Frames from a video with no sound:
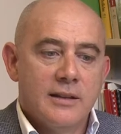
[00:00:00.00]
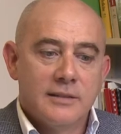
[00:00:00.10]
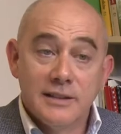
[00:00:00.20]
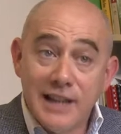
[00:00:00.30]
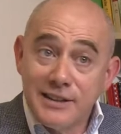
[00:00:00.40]

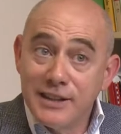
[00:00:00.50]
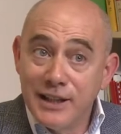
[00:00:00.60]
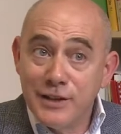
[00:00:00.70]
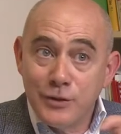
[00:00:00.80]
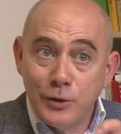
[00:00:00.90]
The last
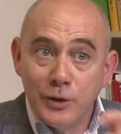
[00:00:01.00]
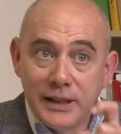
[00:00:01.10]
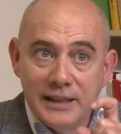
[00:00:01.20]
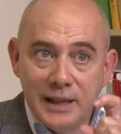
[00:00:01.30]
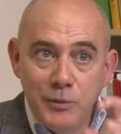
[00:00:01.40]
thing is to look
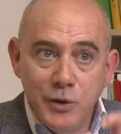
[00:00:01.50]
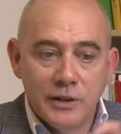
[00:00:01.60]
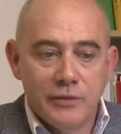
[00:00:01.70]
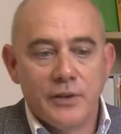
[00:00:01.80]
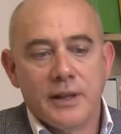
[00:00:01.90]
at the immune
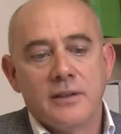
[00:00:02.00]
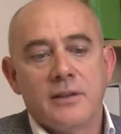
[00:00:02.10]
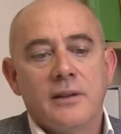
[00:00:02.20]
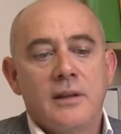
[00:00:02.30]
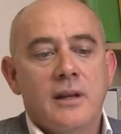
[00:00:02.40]
effect.
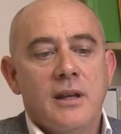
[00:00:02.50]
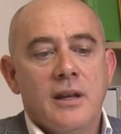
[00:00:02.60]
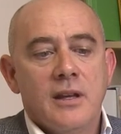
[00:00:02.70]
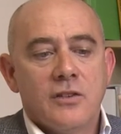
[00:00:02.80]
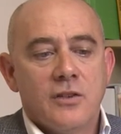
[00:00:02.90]

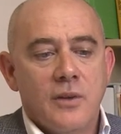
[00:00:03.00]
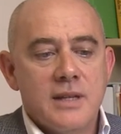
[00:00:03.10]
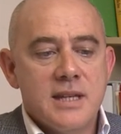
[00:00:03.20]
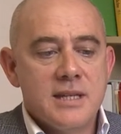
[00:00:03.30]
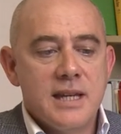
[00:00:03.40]
So
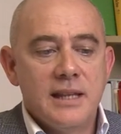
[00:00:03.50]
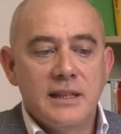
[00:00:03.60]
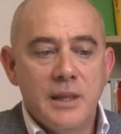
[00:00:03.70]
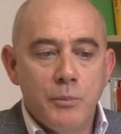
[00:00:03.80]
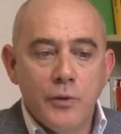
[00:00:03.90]
as I said,
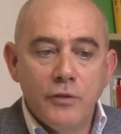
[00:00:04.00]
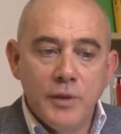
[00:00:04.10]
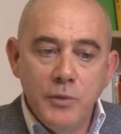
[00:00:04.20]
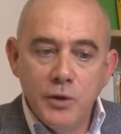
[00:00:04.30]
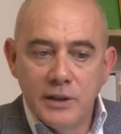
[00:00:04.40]
it improves
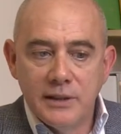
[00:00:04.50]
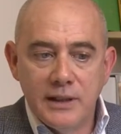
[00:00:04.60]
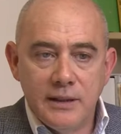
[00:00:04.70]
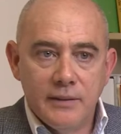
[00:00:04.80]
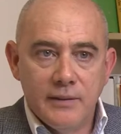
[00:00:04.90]

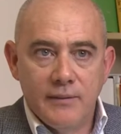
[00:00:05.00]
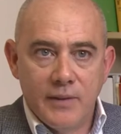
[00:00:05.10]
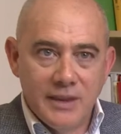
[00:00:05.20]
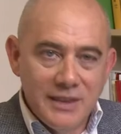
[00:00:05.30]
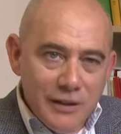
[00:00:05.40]
immunity,
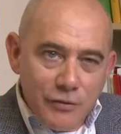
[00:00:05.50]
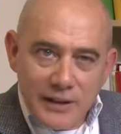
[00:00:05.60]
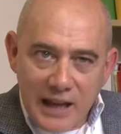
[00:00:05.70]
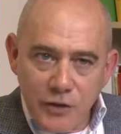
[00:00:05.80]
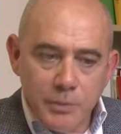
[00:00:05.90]

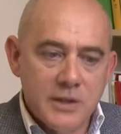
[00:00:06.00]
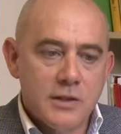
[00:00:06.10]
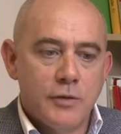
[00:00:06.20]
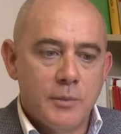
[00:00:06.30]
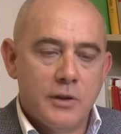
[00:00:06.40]
different aspects
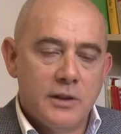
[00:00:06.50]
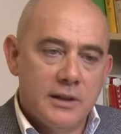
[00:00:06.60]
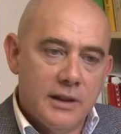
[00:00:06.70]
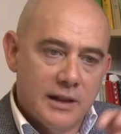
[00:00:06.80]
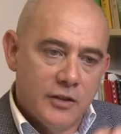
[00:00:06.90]
of
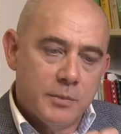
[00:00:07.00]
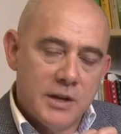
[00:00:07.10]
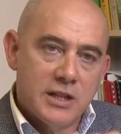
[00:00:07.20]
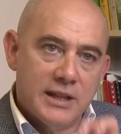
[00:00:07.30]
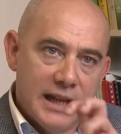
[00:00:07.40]
immunity, and
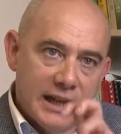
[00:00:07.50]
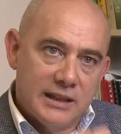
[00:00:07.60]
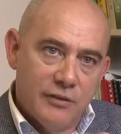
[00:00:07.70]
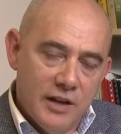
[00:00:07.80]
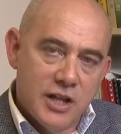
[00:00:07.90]
especially the
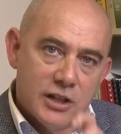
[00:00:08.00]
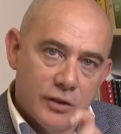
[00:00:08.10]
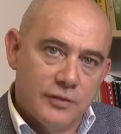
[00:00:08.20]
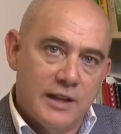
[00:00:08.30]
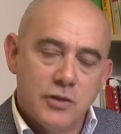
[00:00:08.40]
activation
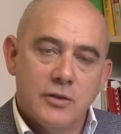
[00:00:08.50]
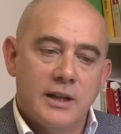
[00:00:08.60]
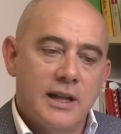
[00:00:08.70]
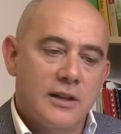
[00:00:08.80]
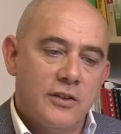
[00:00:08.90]
of natural
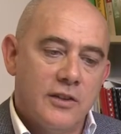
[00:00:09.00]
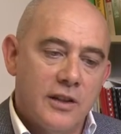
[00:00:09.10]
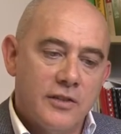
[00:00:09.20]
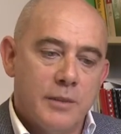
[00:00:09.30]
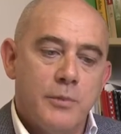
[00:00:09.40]
killer
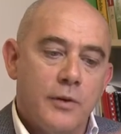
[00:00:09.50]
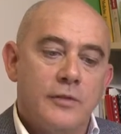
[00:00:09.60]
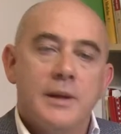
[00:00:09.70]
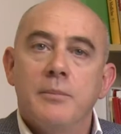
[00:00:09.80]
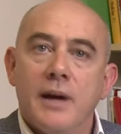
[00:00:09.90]
cells. It
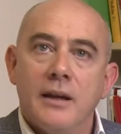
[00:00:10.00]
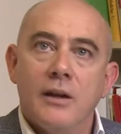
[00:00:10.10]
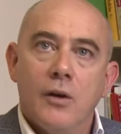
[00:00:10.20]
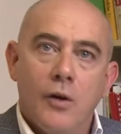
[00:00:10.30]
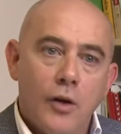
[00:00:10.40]
improved them by
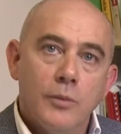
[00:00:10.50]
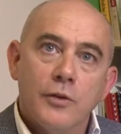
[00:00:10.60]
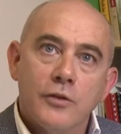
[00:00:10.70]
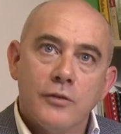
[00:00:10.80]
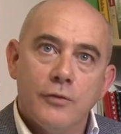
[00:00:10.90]

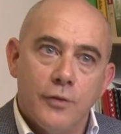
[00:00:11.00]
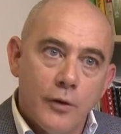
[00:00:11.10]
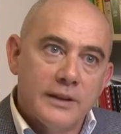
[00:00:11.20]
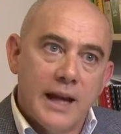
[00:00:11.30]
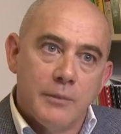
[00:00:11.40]
almost
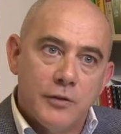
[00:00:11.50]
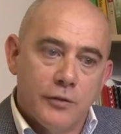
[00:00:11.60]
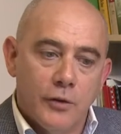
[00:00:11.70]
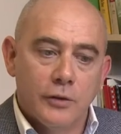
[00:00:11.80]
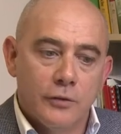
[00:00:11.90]
4x,
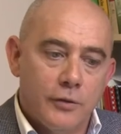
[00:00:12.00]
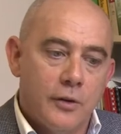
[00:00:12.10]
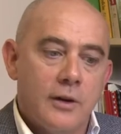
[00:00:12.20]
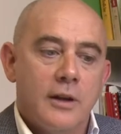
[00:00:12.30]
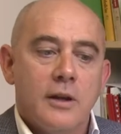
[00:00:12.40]

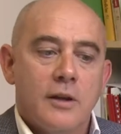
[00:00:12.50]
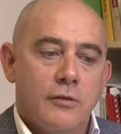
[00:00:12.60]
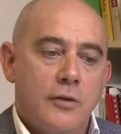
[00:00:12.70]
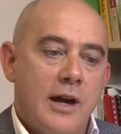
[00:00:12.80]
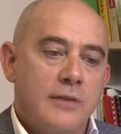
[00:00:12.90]

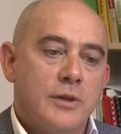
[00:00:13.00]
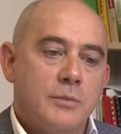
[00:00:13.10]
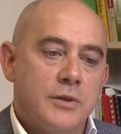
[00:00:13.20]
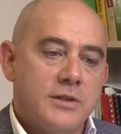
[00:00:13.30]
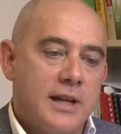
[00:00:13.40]

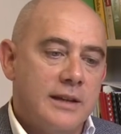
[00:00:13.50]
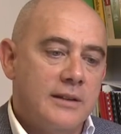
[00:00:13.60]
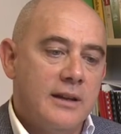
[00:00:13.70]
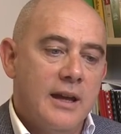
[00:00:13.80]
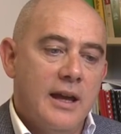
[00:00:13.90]

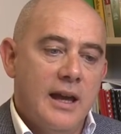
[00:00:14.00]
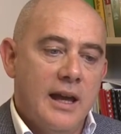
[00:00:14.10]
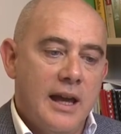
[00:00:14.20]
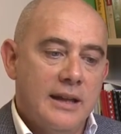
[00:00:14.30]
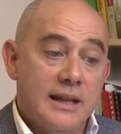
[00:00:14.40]
400%.
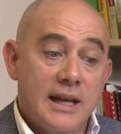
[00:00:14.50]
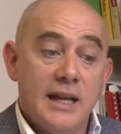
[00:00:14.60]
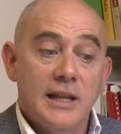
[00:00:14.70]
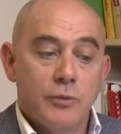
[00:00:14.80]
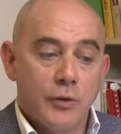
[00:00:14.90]
And
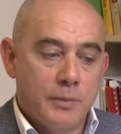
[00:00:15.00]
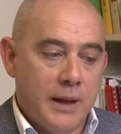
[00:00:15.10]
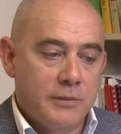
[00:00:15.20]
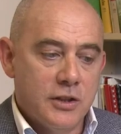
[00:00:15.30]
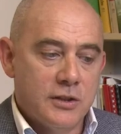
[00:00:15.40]
again, it was
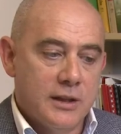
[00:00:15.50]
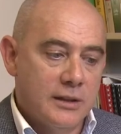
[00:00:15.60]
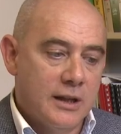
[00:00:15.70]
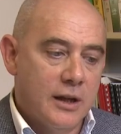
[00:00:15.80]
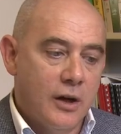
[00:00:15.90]
published in
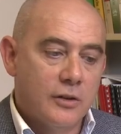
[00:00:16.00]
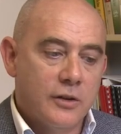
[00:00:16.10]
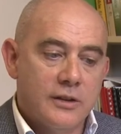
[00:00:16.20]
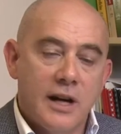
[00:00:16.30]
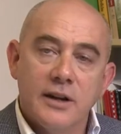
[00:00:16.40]
the
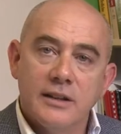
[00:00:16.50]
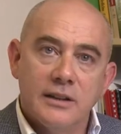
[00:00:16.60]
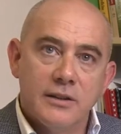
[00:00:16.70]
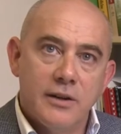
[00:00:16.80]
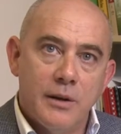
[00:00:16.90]

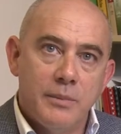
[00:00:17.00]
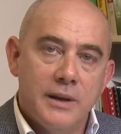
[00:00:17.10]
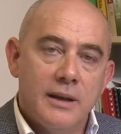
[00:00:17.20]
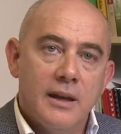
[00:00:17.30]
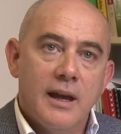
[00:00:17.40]
Oncotargeting
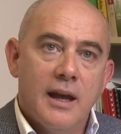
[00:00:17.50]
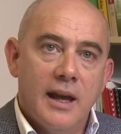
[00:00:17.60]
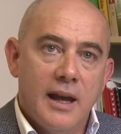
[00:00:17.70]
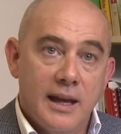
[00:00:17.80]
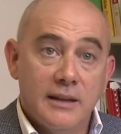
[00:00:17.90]
Therapy,
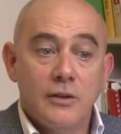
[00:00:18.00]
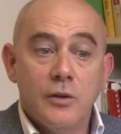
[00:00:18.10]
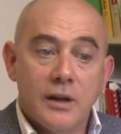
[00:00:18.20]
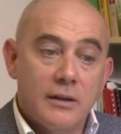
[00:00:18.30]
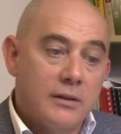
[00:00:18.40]
and you
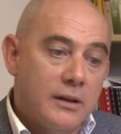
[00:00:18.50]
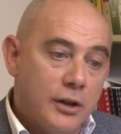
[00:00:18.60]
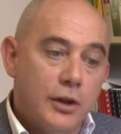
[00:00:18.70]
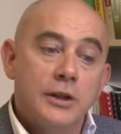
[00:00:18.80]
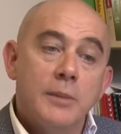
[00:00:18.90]
can
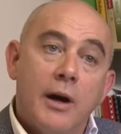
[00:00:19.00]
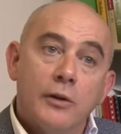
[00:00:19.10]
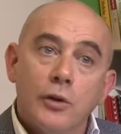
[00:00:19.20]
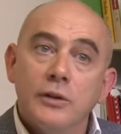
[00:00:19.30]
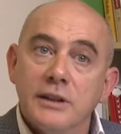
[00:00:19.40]
learn
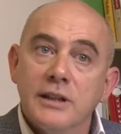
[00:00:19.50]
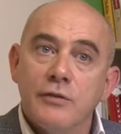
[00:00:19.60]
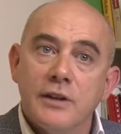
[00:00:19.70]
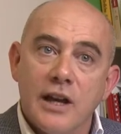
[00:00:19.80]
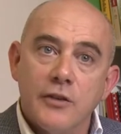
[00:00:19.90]
about all the
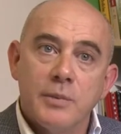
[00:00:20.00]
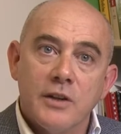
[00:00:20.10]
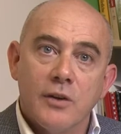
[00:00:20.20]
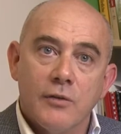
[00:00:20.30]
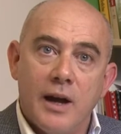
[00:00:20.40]
different
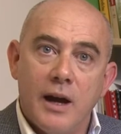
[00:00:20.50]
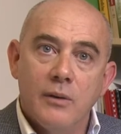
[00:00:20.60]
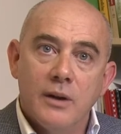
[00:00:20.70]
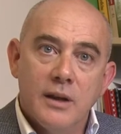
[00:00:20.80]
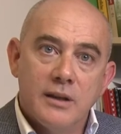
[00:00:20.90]
aspects of
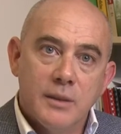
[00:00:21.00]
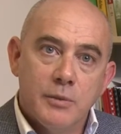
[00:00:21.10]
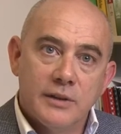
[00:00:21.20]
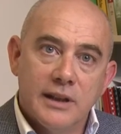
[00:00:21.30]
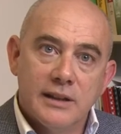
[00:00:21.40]
how the
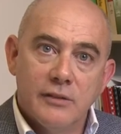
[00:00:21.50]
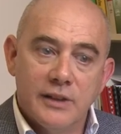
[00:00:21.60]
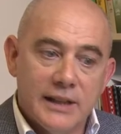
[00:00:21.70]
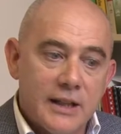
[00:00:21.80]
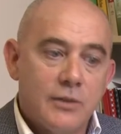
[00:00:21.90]

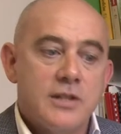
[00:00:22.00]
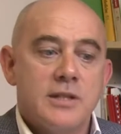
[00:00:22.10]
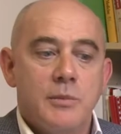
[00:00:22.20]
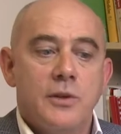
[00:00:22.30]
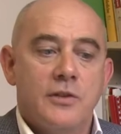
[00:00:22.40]
Protectival increase
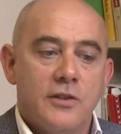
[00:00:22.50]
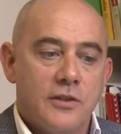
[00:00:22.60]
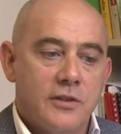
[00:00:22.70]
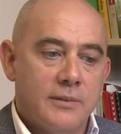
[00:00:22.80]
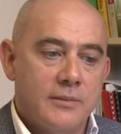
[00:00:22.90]
immune
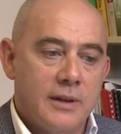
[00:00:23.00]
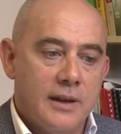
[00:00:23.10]
system.